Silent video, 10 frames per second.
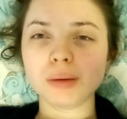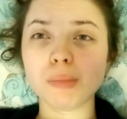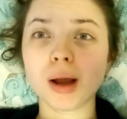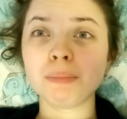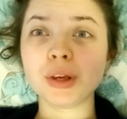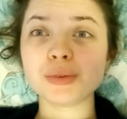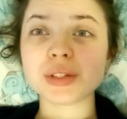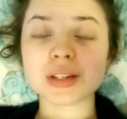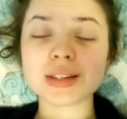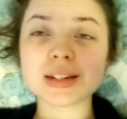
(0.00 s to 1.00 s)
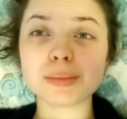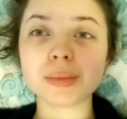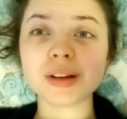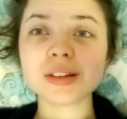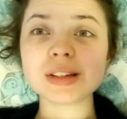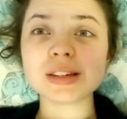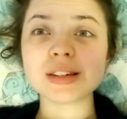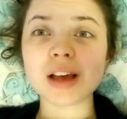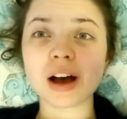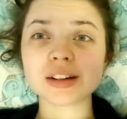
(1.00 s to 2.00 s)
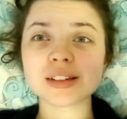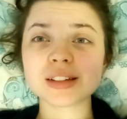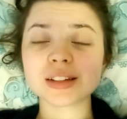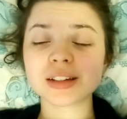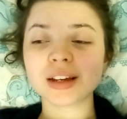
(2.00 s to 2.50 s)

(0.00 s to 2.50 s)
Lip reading: My immune system sucks.